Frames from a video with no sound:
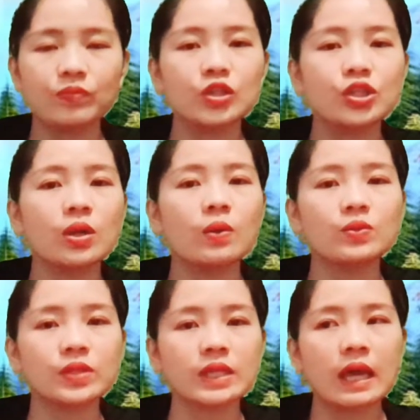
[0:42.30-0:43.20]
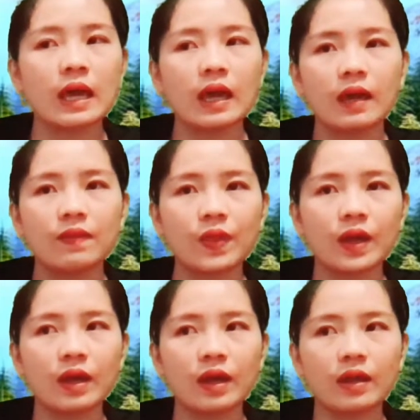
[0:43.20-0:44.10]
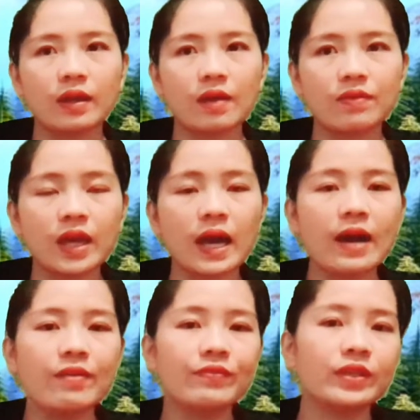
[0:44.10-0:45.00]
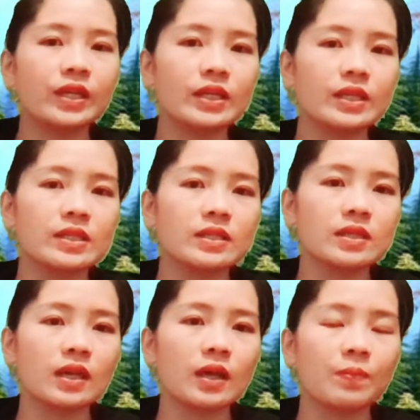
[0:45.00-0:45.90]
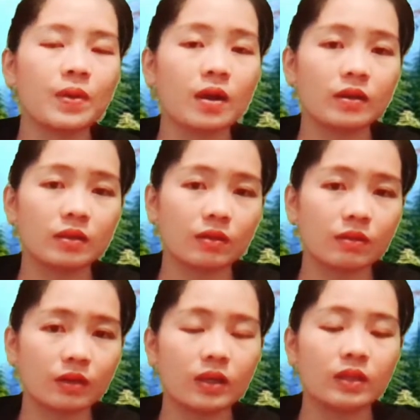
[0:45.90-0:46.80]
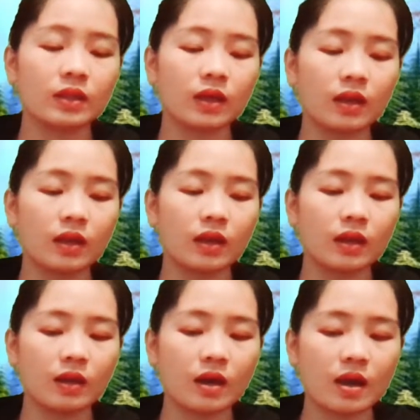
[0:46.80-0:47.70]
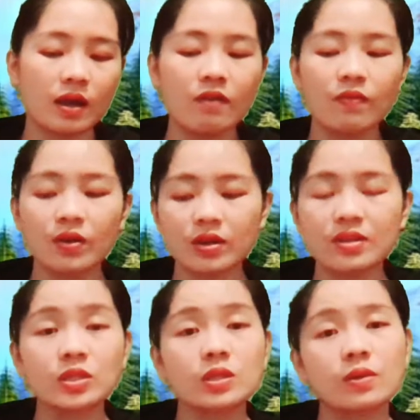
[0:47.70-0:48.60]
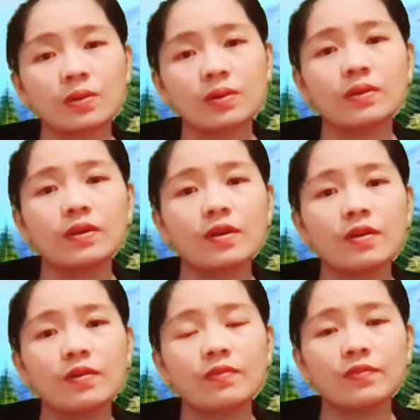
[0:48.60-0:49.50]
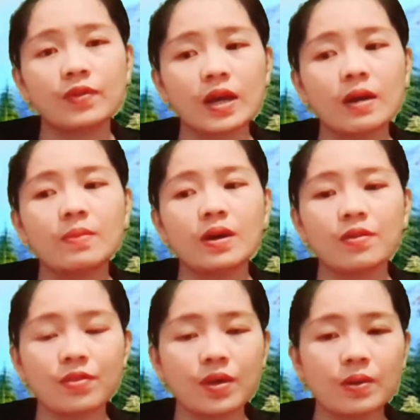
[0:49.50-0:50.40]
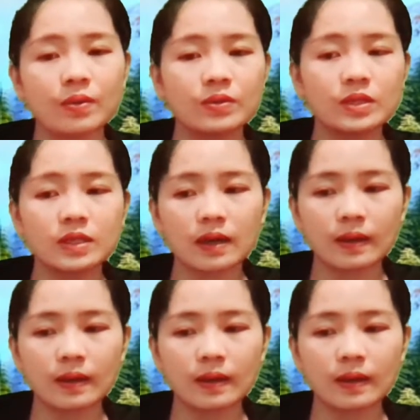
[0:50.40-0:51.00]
shows, and then they have this singing part on it, and then I have heard this song from those